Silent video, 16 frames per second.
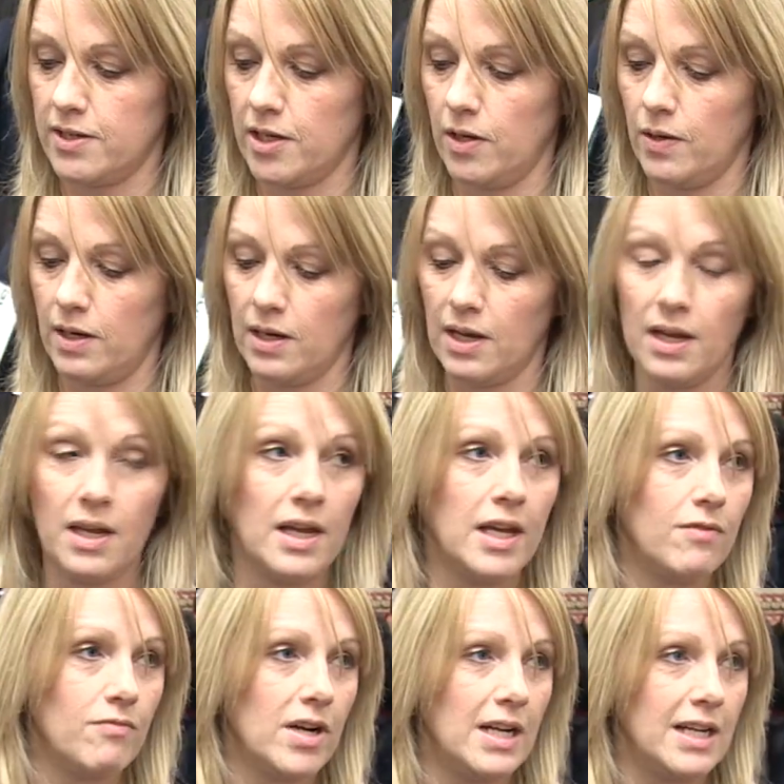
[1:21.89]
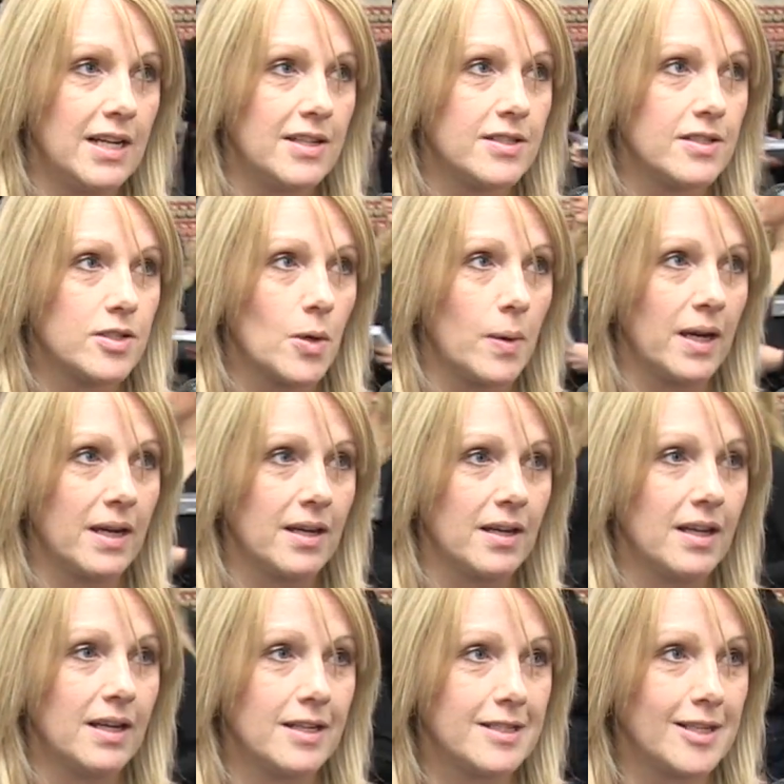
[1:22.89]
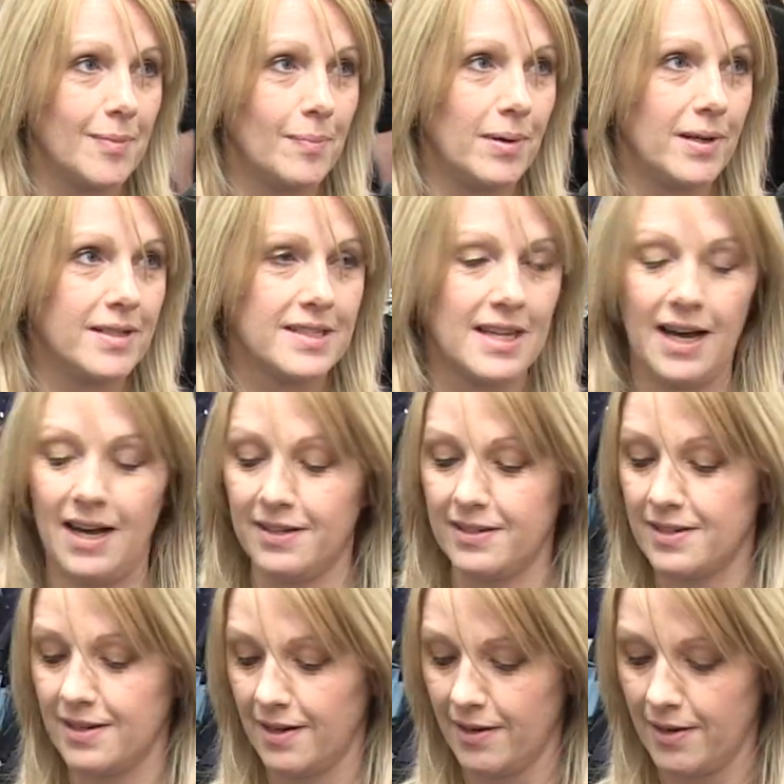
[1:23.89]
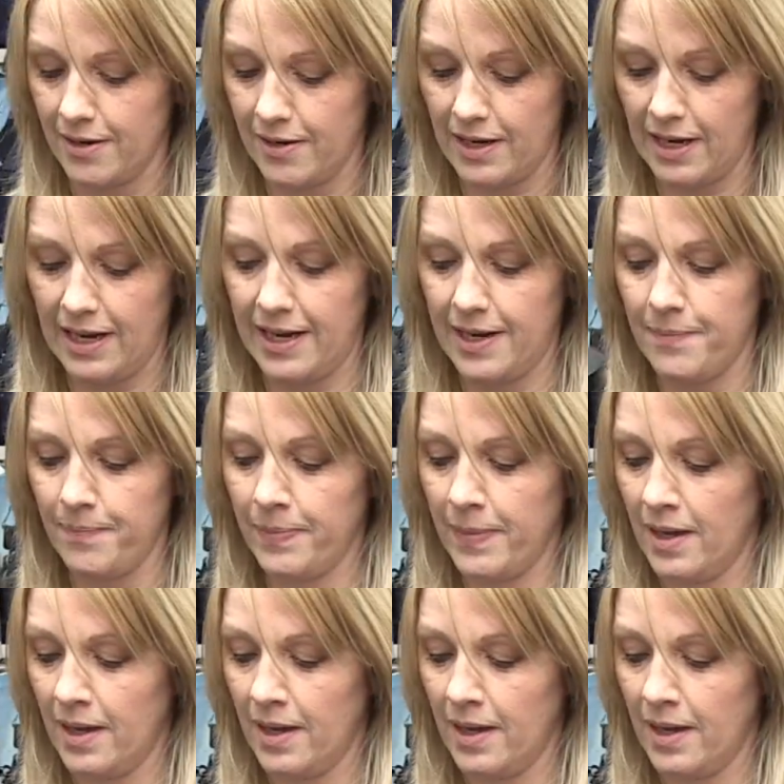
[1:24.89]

So it really is as quick and as simple as that. Okay.